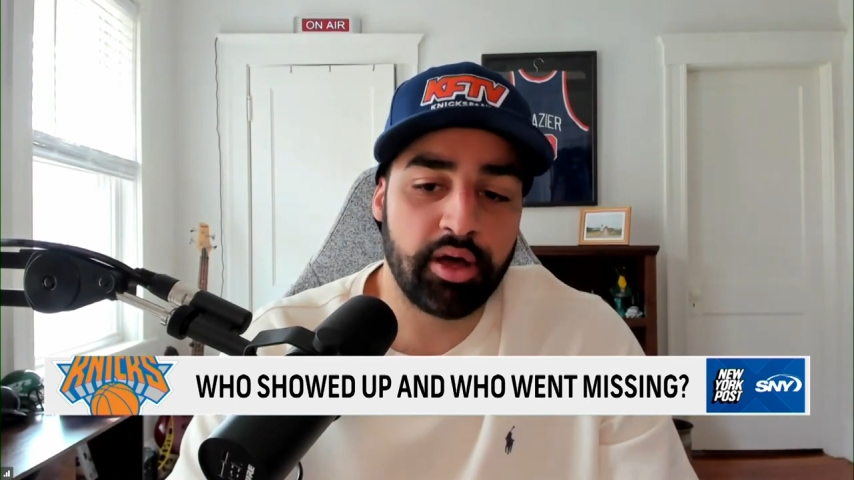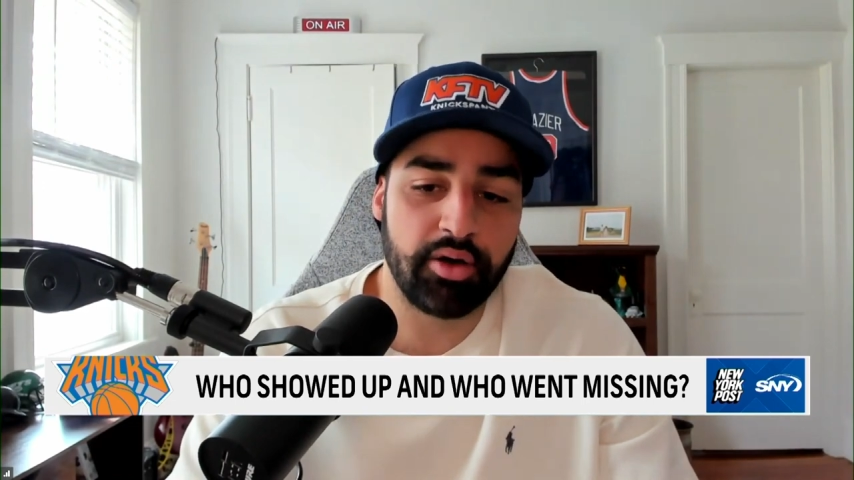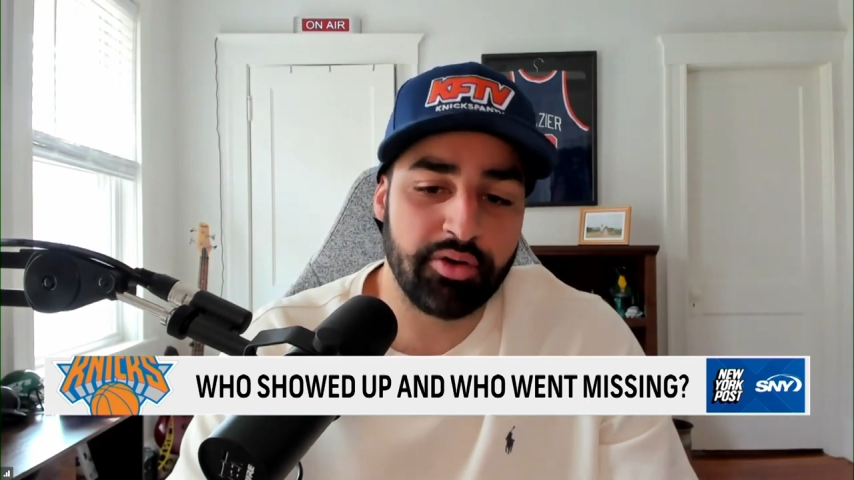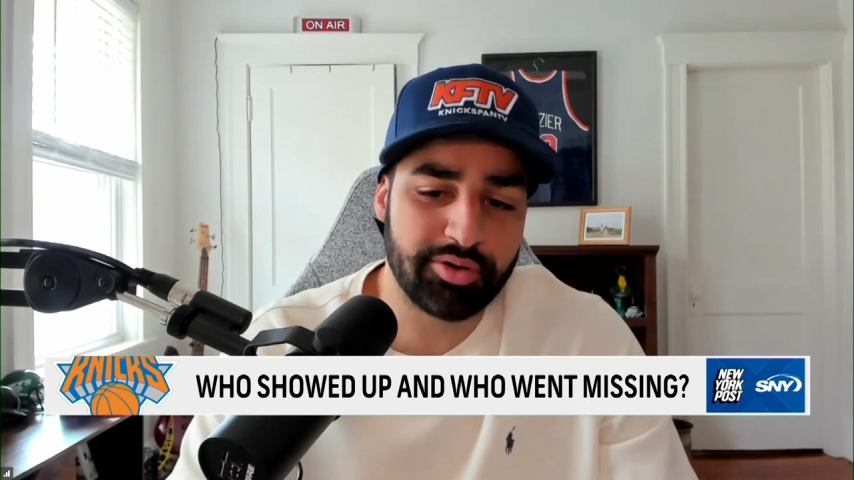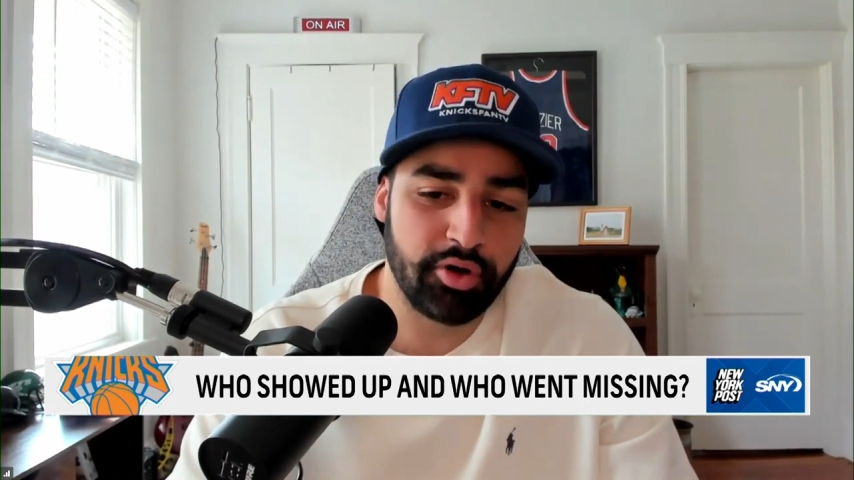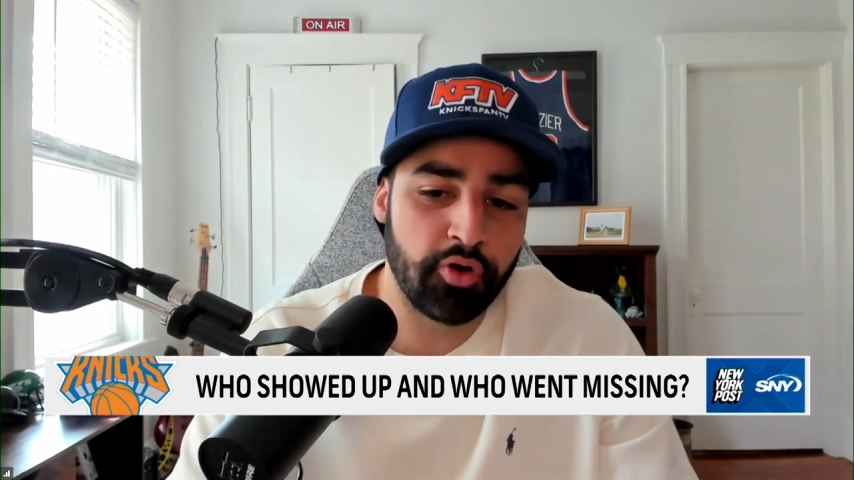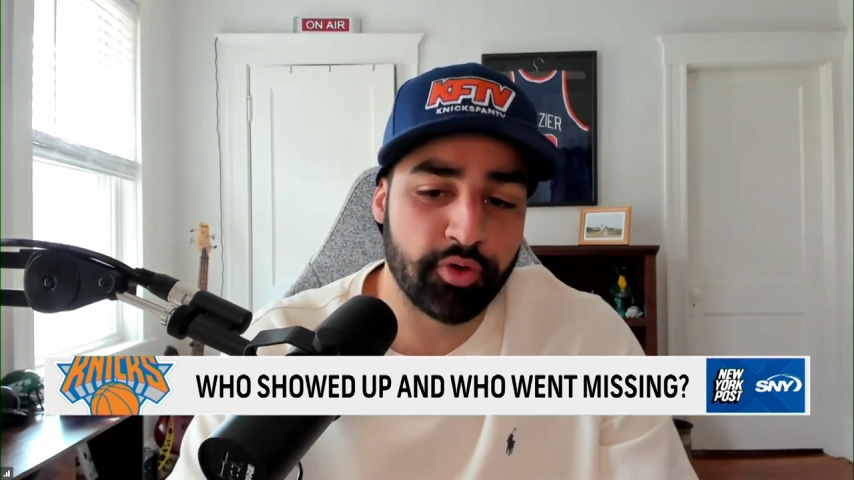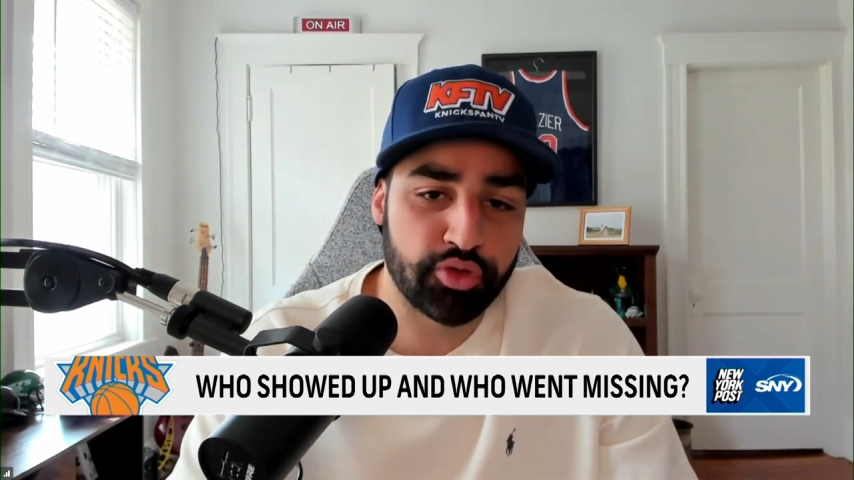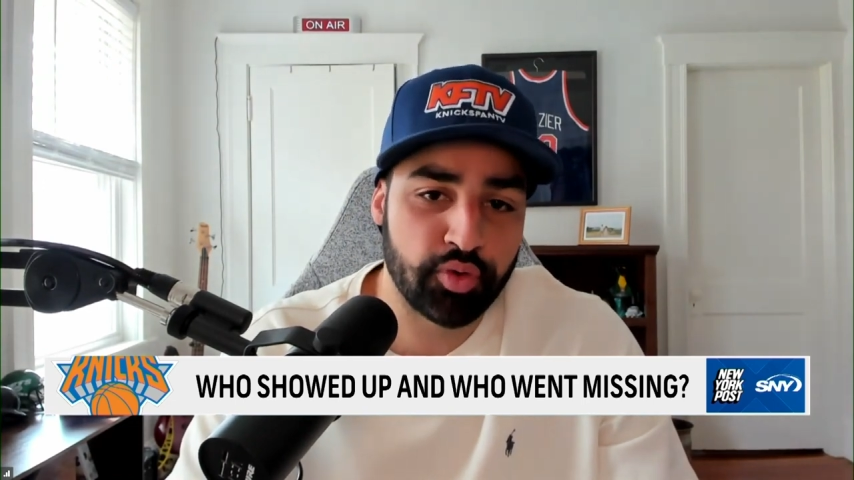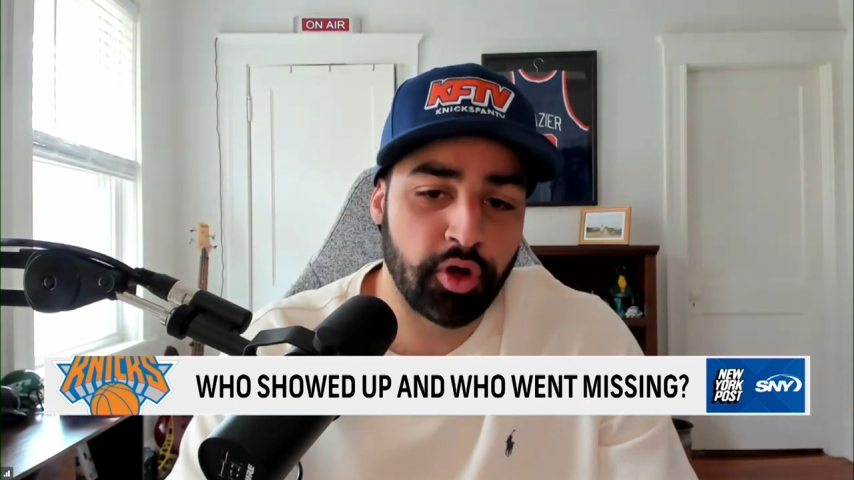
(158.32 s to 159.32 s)
a little
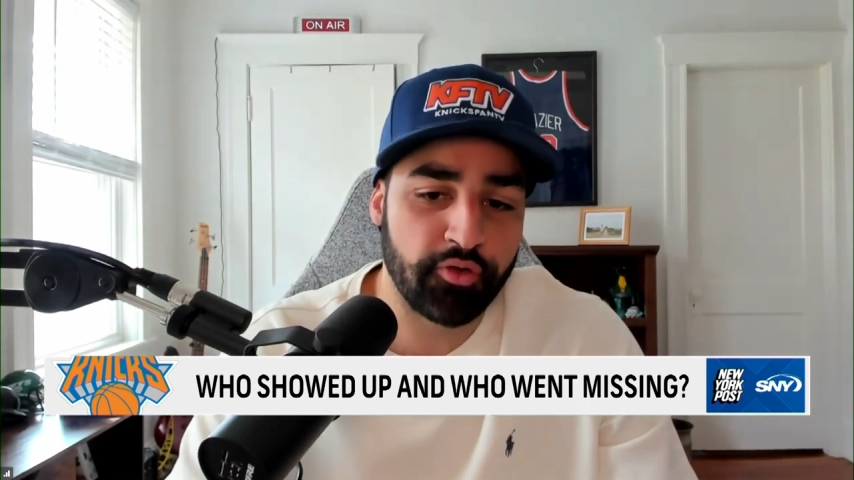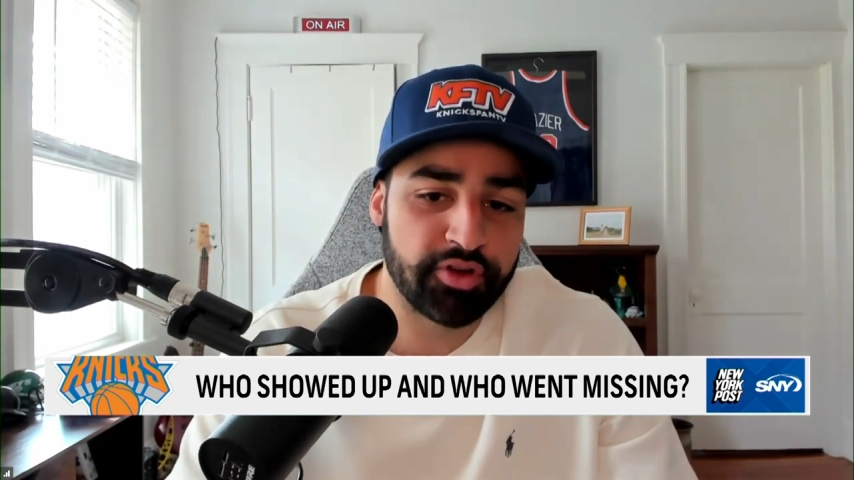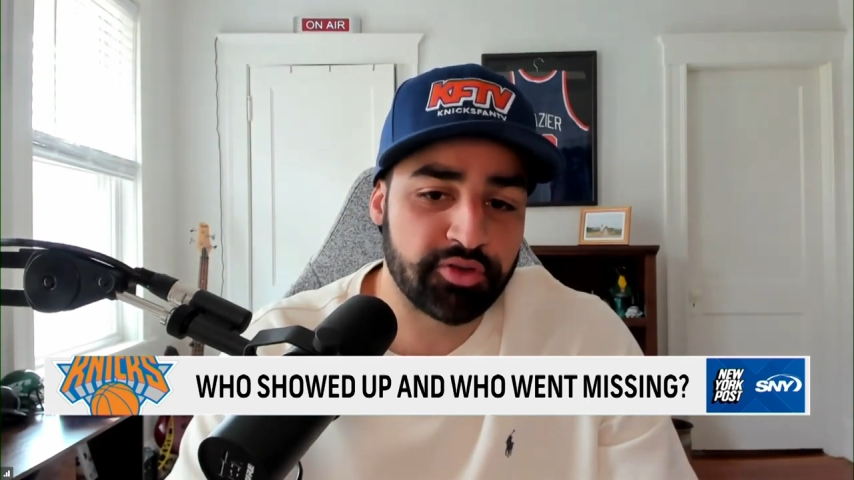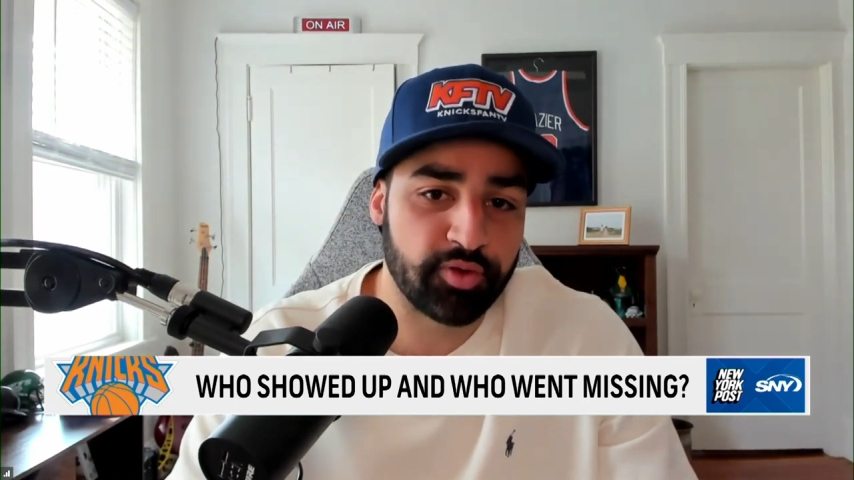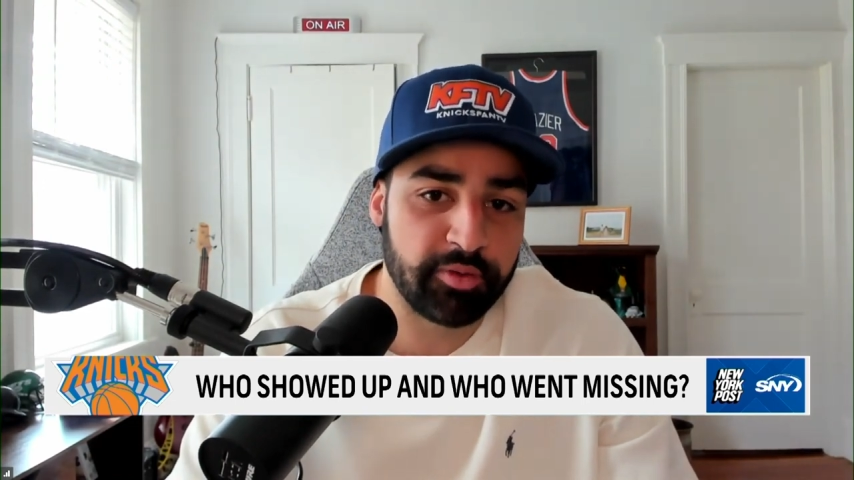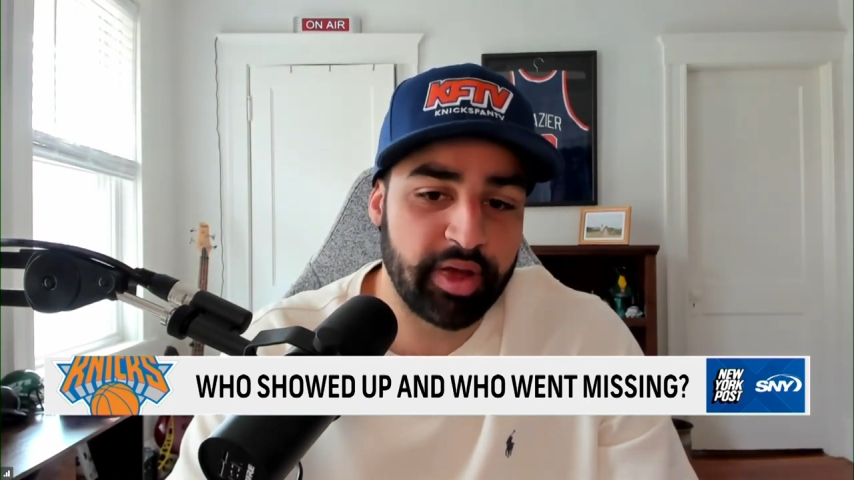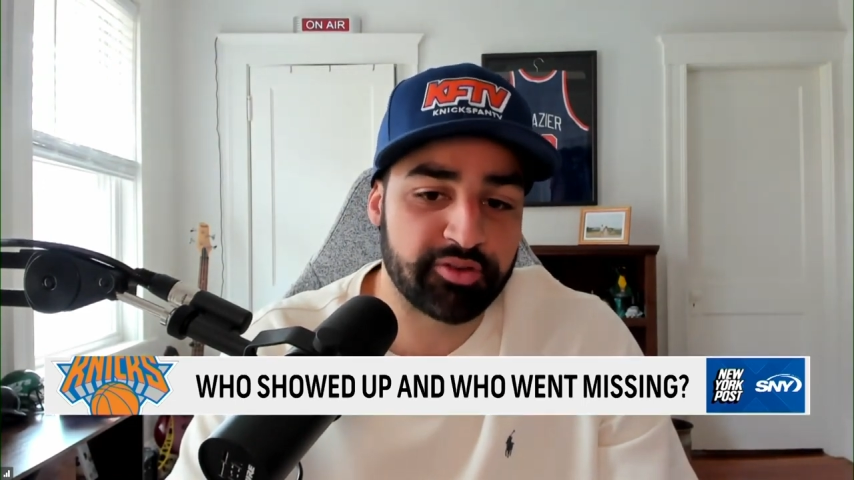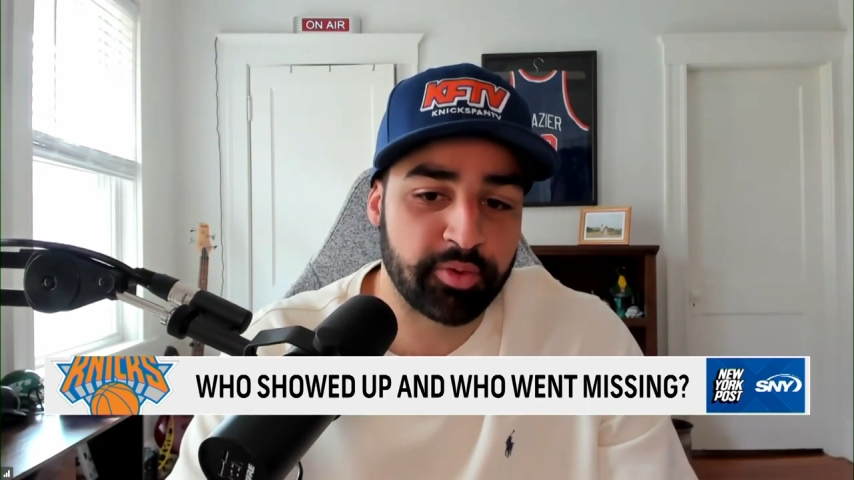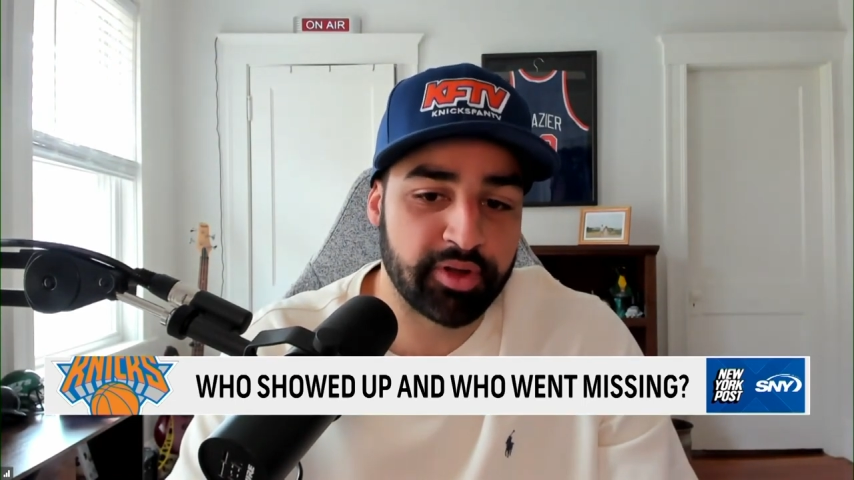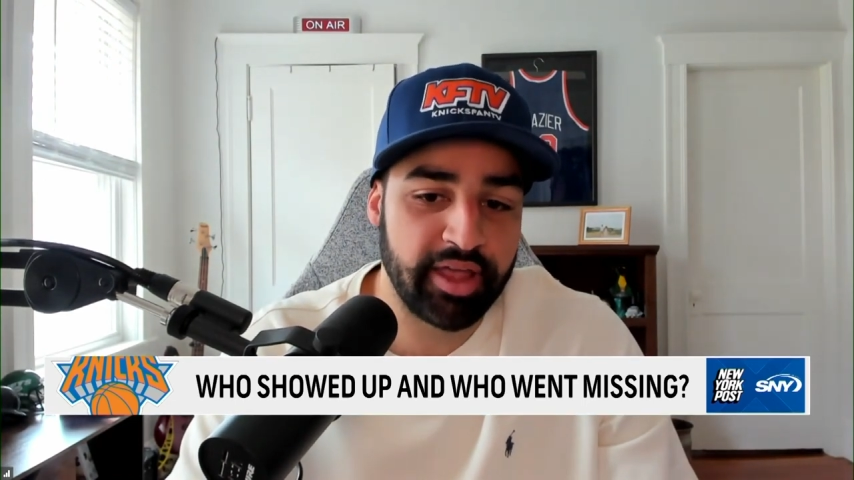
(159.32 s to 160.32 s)
over three offensive
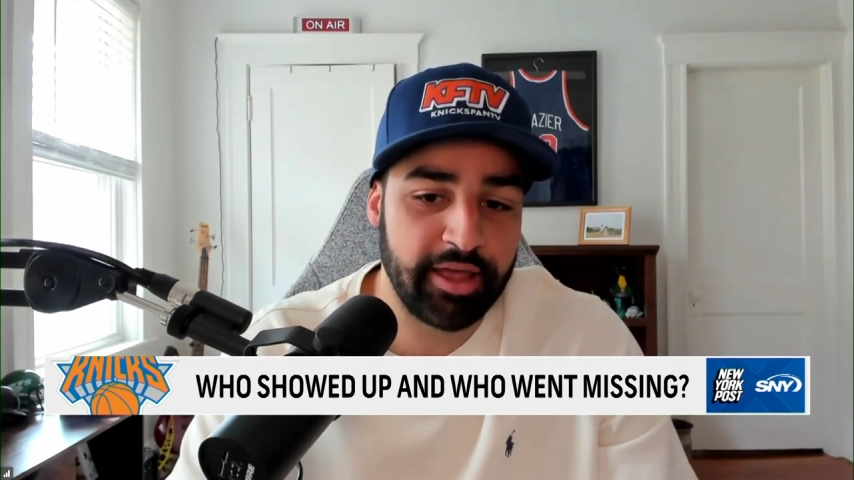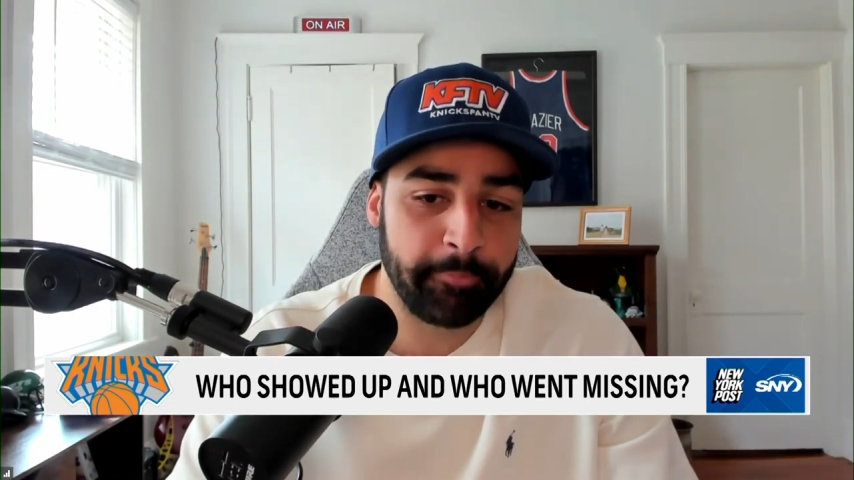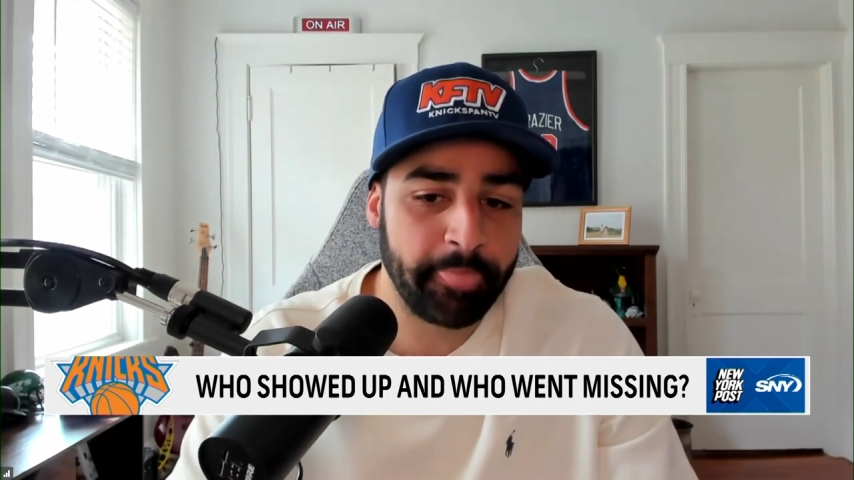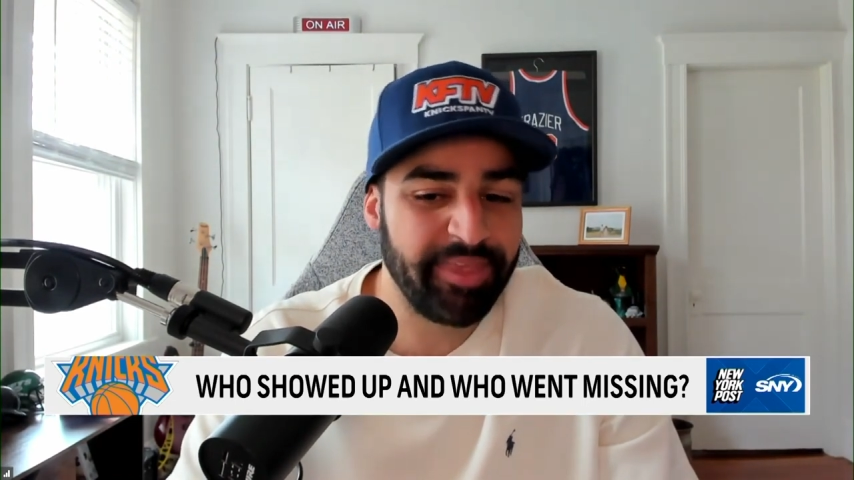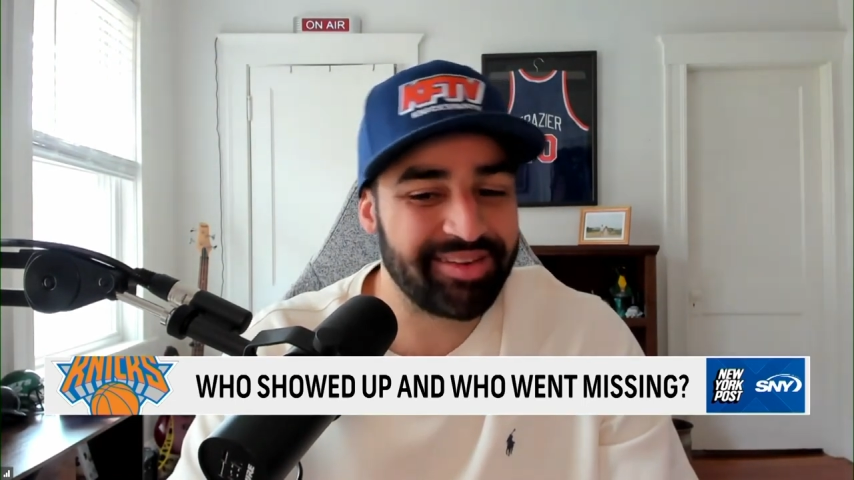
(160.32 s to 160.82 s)
rebounds per game.